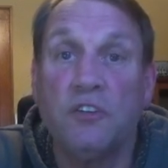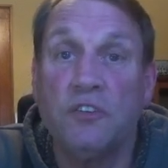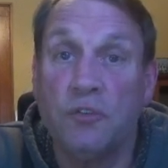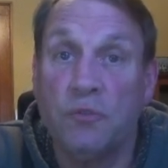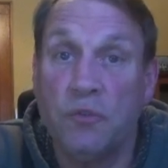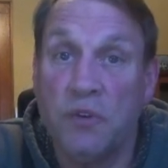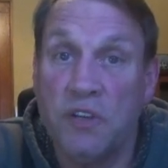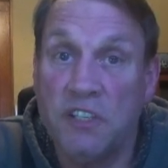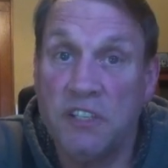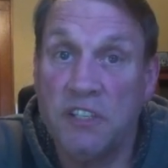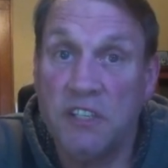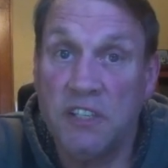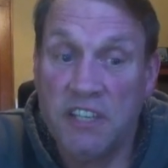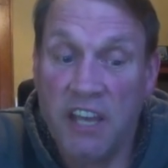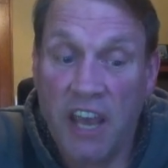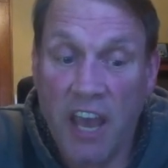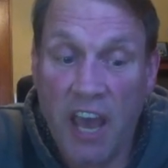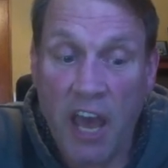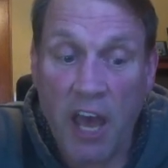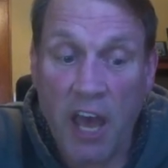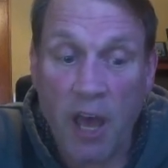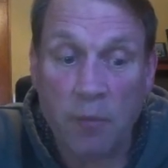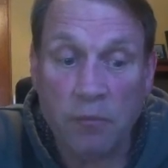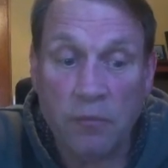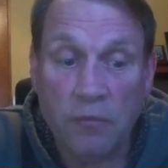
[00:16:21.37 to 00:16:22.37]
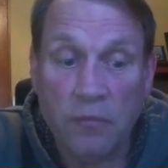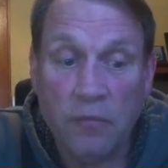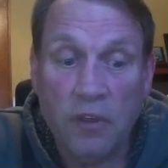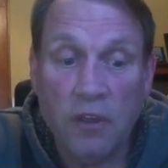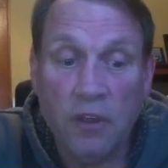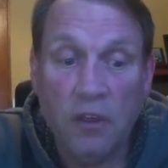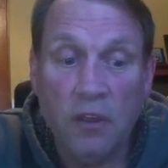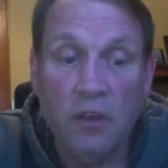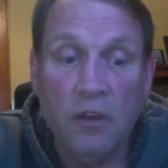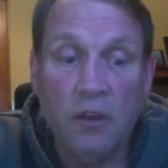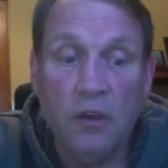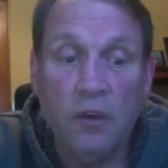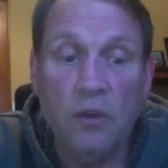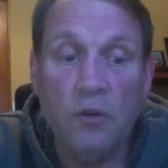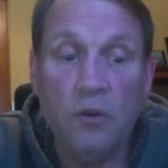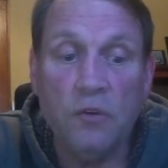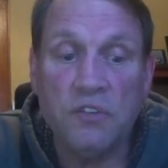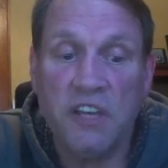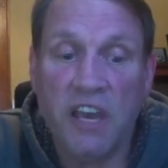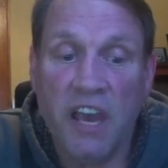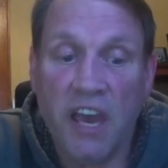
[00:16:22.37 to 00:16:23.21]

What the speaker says: Theresa Tam, who's